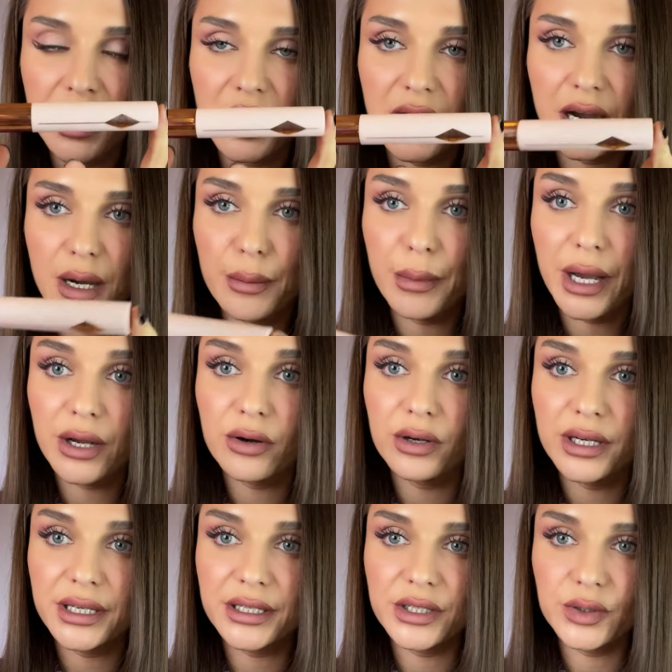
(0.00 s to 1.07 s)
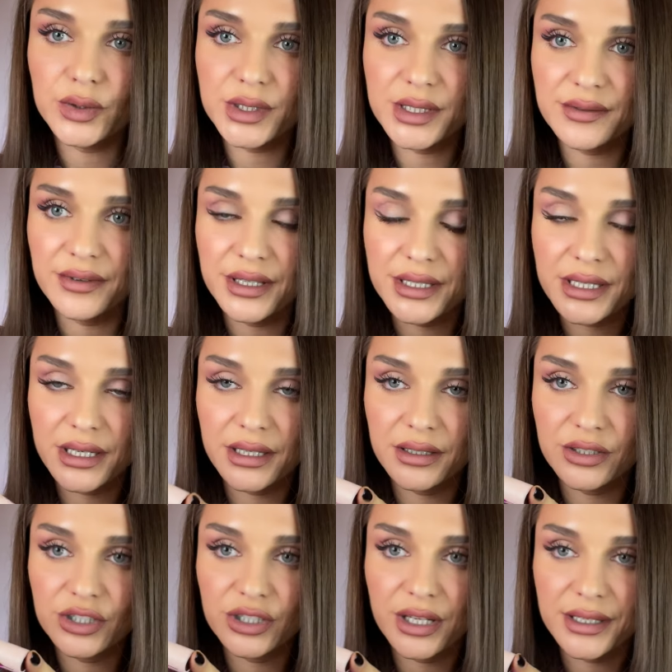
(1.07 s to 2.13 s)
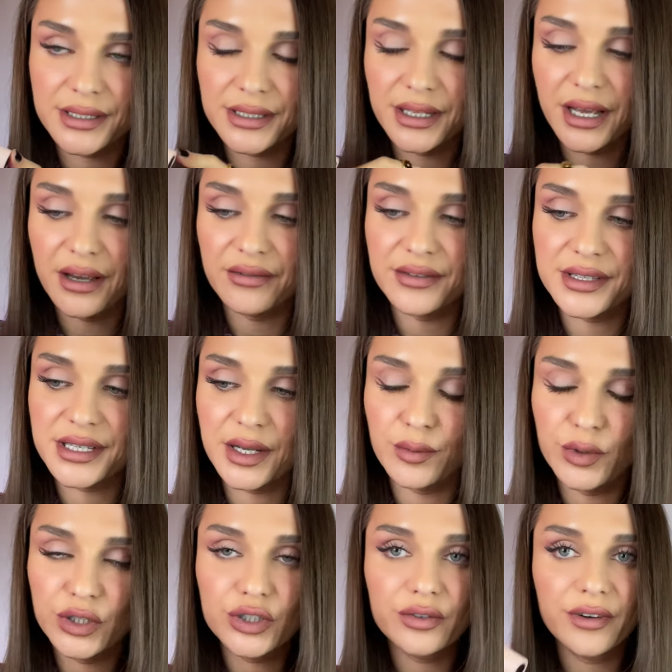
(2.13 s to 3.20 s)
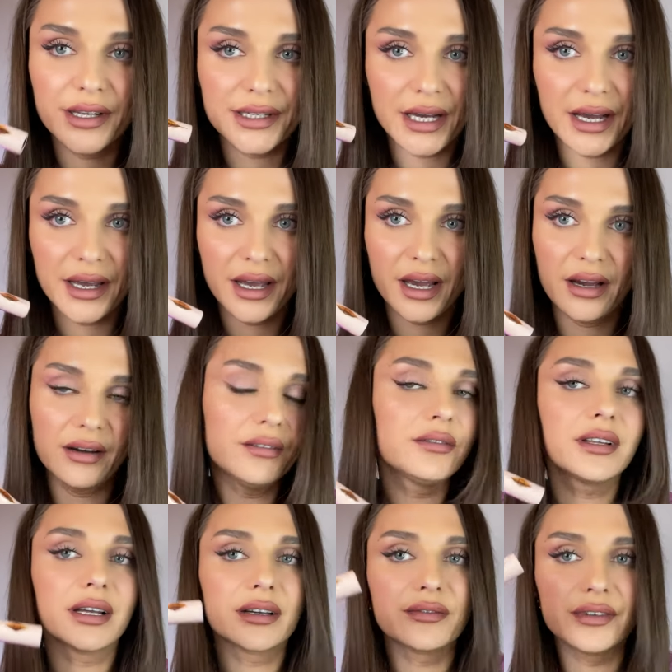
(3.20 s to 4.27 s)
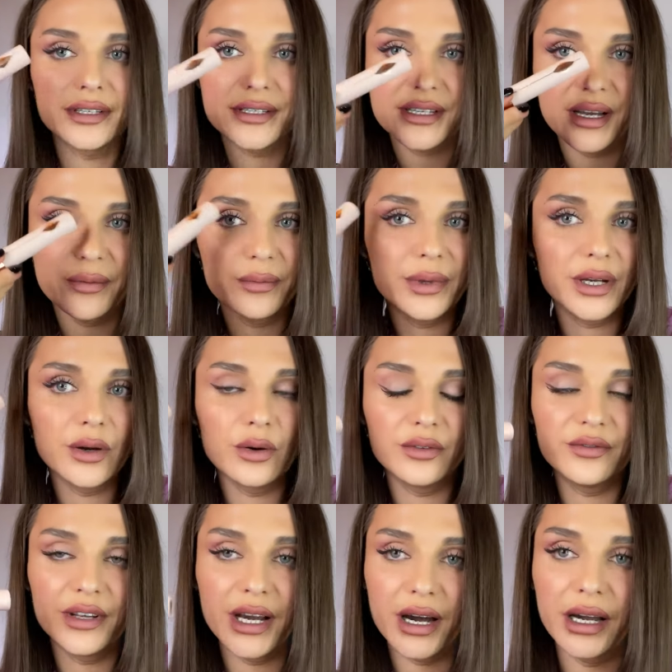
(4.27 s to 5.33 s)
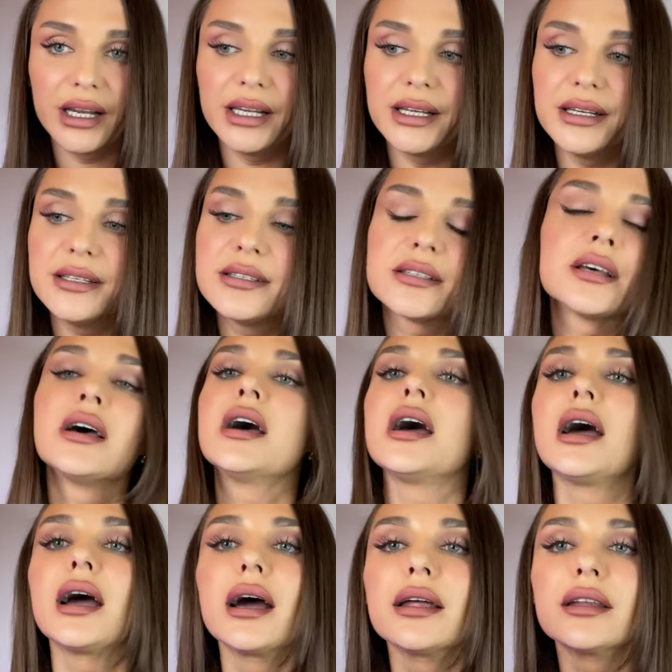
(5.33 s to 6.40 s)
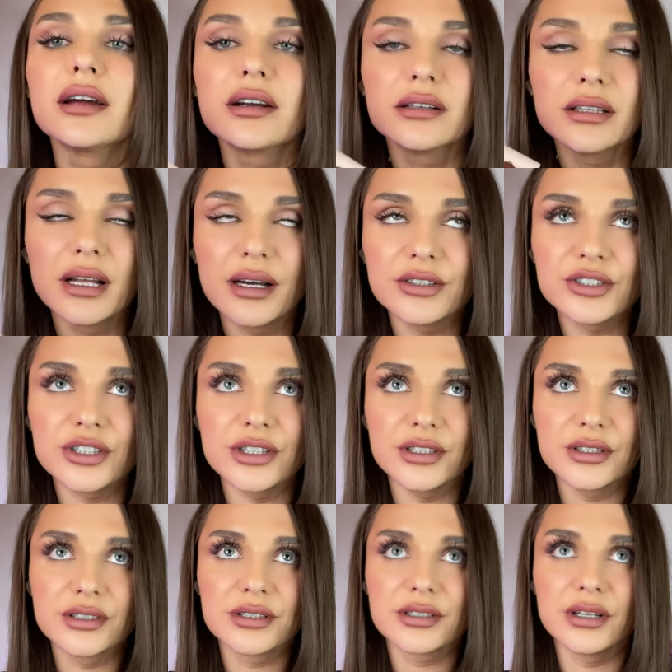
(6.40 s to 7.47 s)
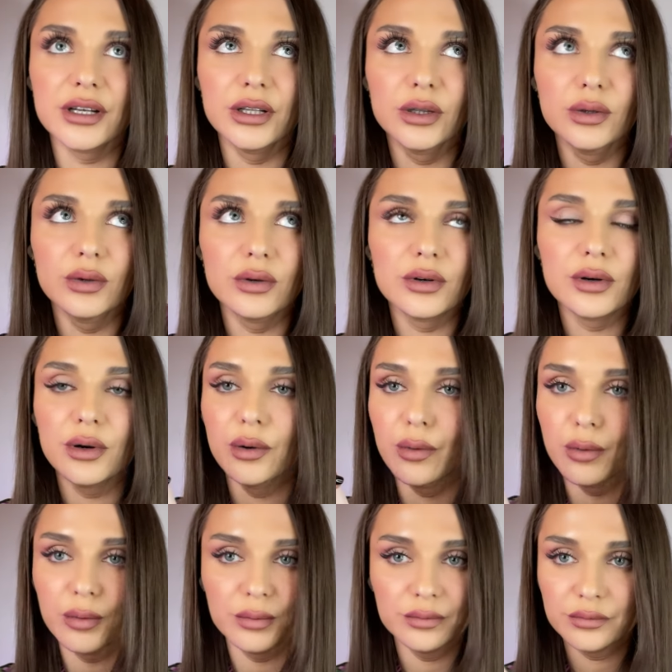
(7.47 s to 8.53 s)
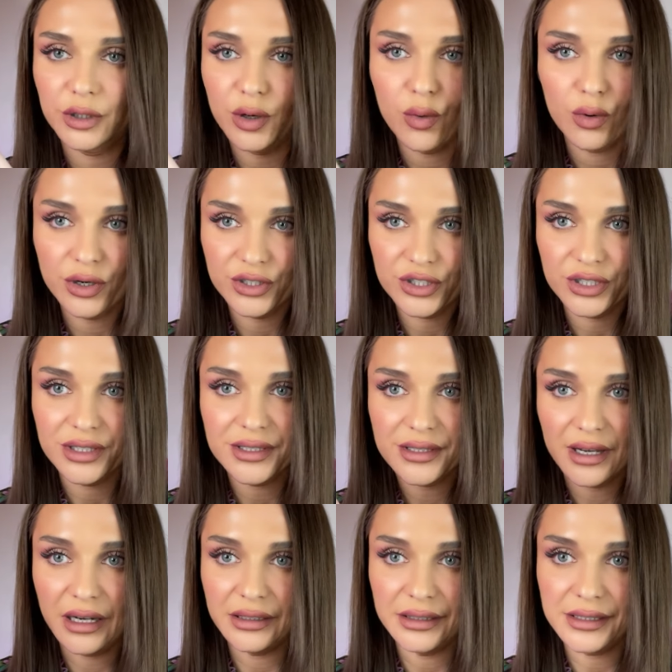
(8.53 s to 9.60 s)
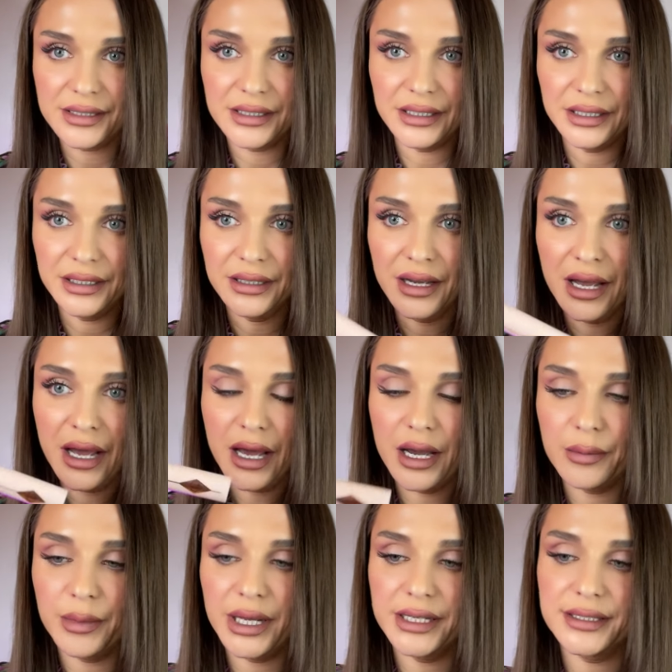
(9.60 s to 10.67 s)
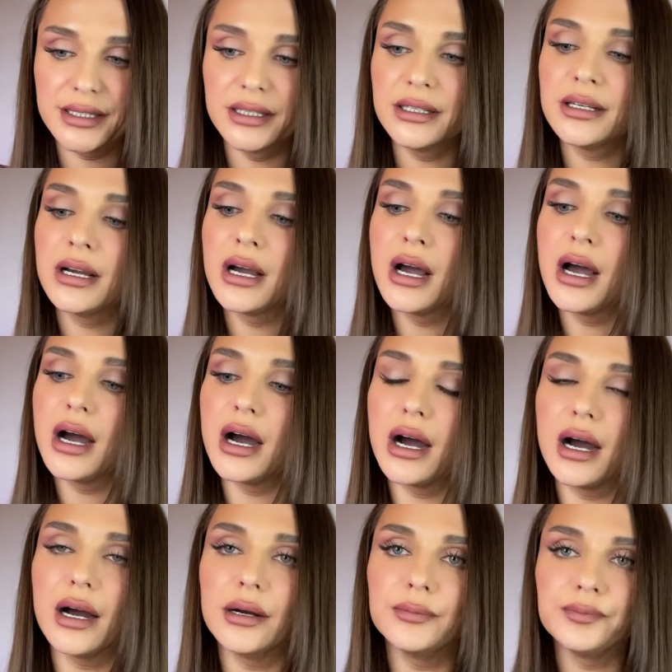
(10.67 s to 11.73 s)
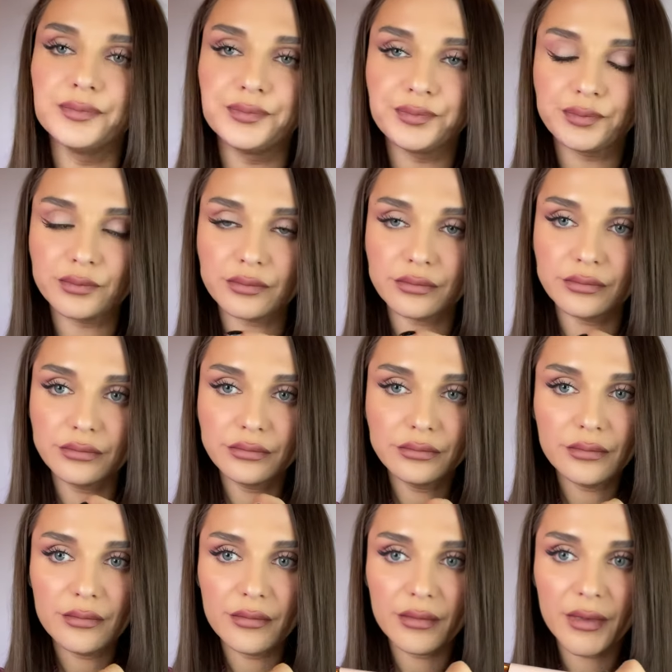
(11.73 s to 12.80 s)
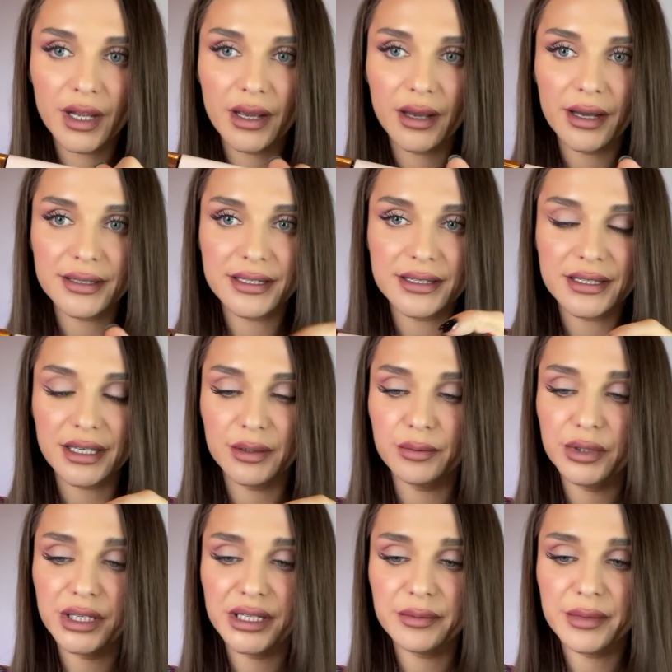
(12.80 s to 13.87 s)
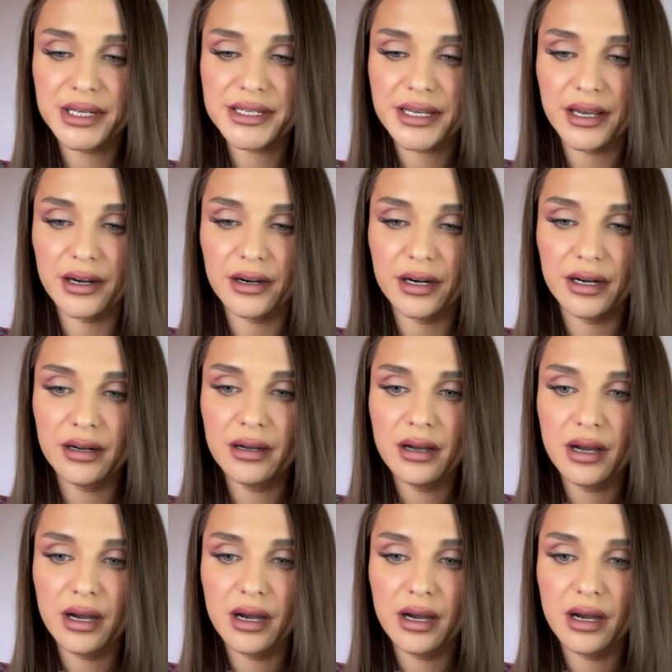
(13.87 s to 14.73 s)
My colleague uses this and she doesn't have the same issue that I have, like this stamping on the eyelids, and her lashes look gorgeous, honestly amazing. As I said, brilliant mascara.